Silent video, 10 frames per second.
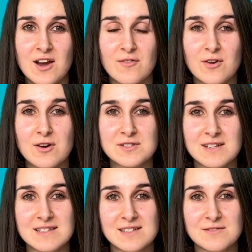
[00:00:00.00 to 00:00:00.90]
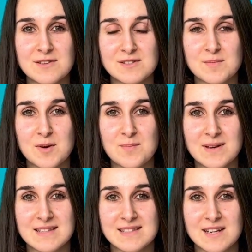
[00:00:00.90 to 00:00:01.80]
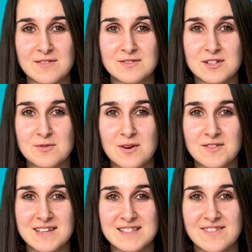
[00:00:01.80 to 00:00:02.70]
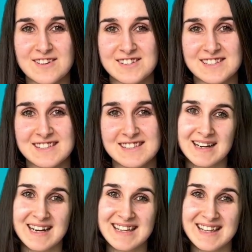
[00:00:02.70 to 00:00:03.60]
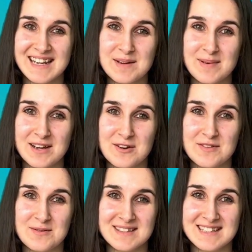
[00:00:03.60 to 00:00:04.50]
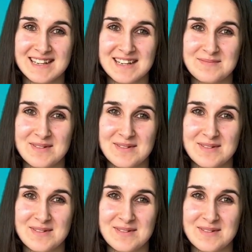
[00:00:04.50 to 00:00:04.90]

Of course, you can still use the pump itself to do all these functions. Click the link below if you want to learn